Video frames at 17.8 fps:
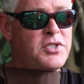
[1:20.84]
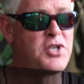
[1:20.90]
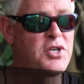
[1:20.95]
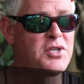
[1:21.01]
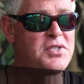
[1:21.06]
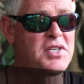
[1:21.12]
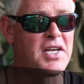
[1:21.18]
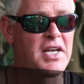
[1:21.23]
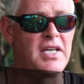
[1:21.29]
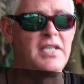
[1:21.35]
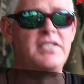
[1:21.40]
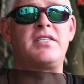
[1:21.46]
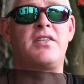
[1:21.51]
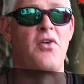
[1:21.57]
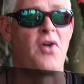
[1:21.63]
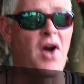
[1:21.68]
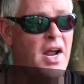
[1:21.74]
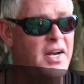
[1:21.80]
using his
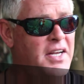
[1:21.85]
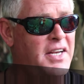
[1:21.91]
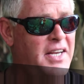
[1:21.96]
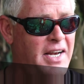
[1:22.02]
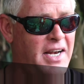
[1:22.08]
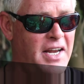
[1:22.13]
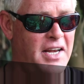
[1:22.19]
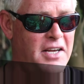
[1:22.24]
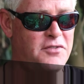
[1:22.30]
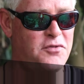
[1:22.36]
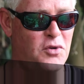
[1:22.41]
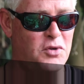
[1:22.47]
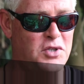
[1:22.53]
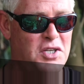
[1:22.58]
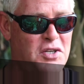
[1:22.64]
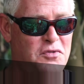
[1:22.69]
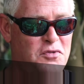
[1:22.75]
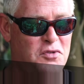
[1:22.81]
Grinder Elite
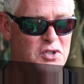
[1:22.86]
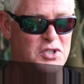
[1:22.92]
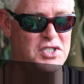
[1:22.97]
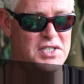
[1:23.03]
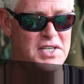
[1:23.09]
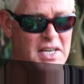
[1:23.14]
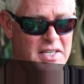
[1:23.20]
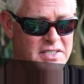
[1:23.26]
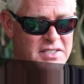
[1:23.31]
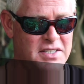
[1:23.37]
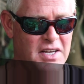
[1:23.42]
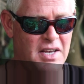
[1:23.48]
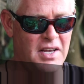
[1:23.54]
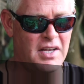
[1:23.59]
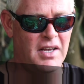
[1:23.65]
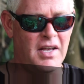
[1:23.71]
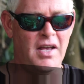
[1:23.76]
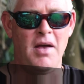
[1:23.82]
14 foot 6,
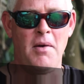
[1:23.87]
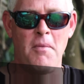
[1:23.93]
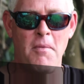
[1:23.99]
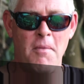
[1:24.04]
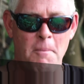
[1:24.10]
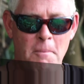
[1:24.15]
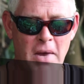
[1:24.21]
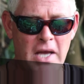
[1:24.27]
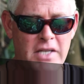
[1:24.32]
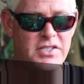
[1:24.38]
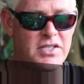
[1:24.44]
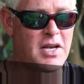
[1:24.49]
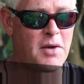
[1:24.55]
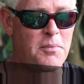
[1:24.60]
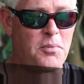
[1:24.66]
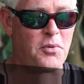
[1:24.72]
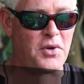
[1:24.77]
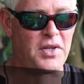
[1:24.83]
matched
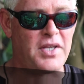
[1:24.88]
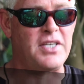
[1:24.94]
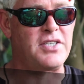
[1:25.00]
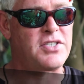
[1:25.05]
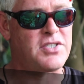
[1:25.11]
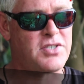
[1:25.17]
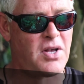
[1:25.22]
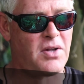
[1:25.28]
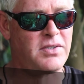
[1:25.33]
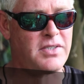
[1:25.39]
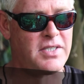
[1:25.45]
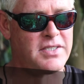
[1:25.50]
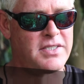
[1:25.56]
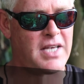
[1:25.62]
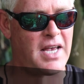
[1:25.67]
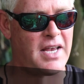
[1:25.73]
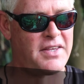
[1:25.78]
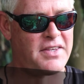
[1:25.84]
up with the Saltus
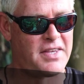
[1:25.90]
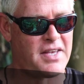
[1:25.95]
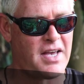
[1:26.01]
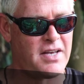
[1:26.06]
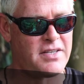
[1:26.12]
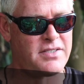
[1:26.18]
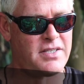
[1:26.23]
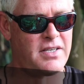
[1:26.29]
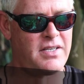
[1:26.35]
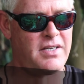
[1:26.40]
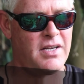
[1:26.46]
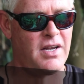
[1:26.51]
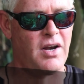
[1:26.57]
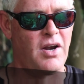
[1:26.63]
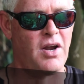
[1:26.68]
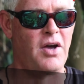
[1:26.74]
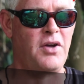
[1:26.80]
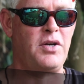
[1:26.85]
8000,
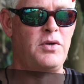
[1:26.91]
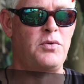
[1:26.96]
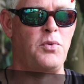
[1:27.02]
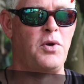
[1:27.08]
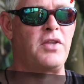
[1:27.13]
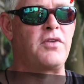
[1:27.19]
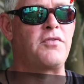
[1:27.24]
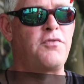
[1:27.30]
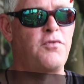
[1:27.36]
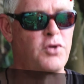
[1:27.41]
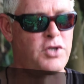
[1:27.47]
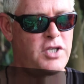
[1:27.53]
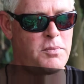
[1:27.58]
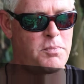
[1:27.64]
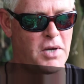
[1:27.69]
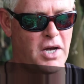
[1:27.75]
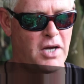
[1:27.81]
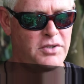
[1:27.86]
loaded with 40
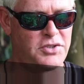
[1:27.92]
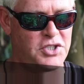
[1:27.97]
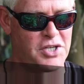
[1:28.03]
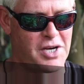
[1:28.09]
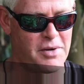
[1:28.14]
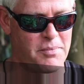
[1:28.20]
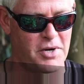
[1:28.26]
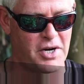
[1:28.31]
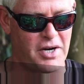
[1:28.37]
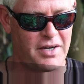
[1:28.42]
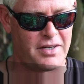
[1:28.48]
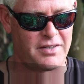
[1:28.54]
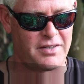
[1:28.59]
pound J-break.